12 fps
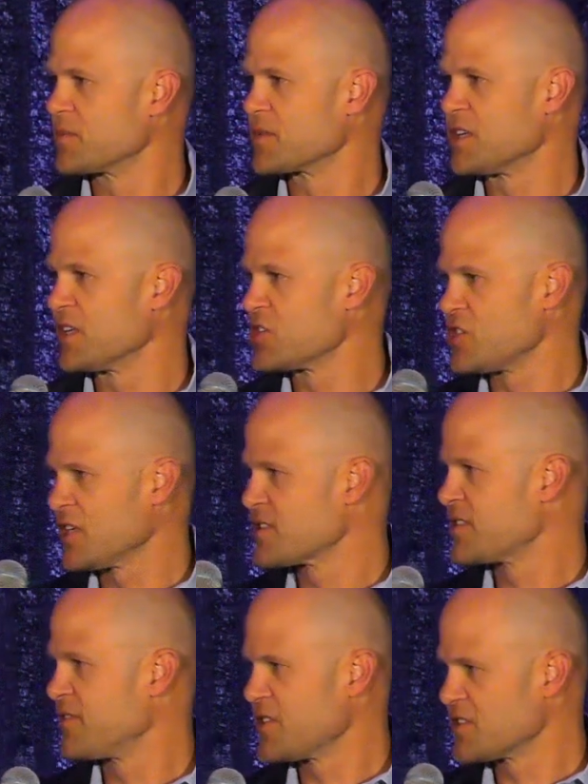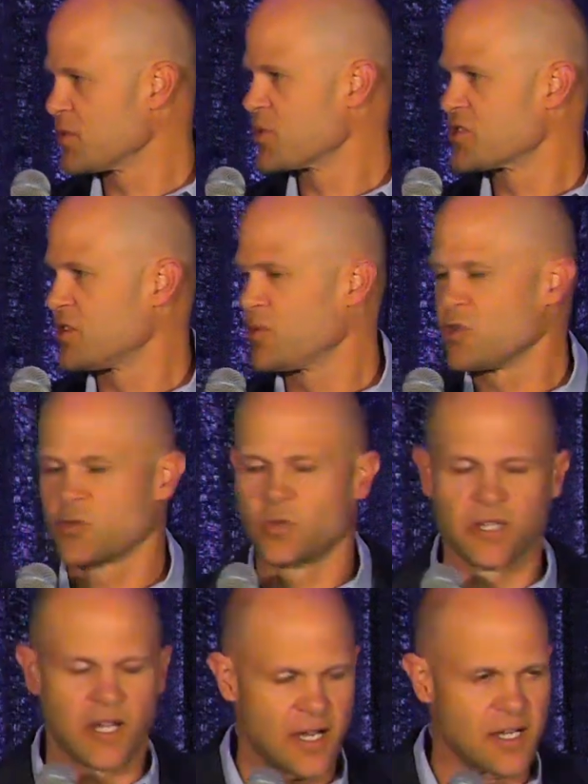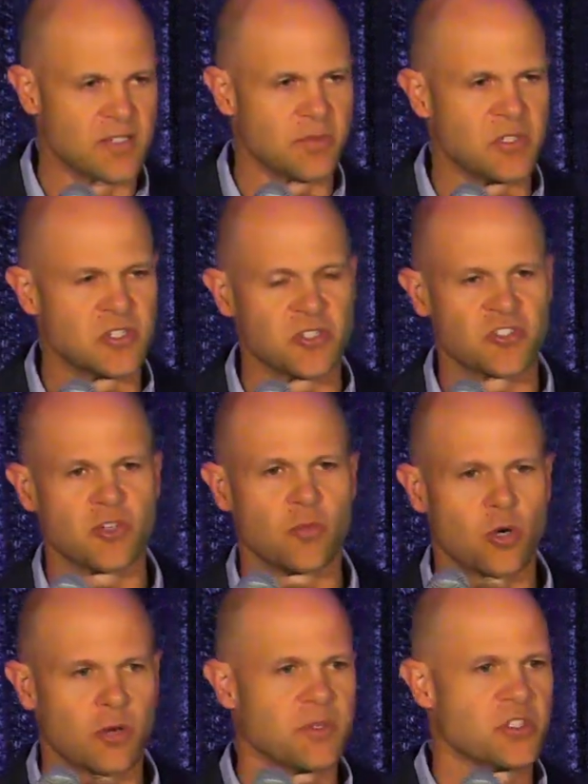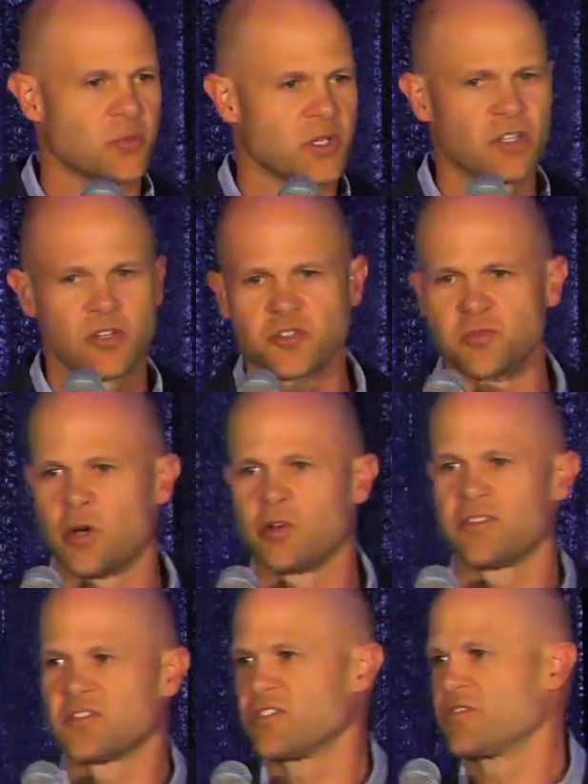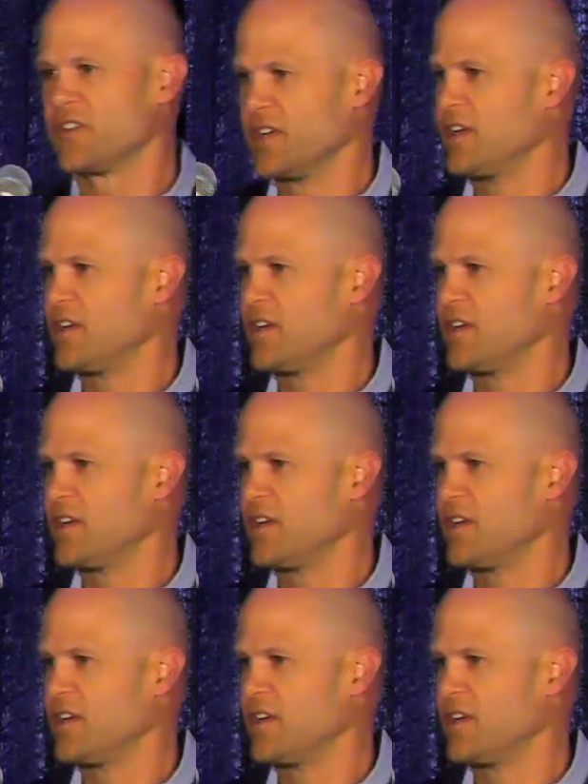get a chance to visit with someone who's won the Heisman. So somewhere between those motives of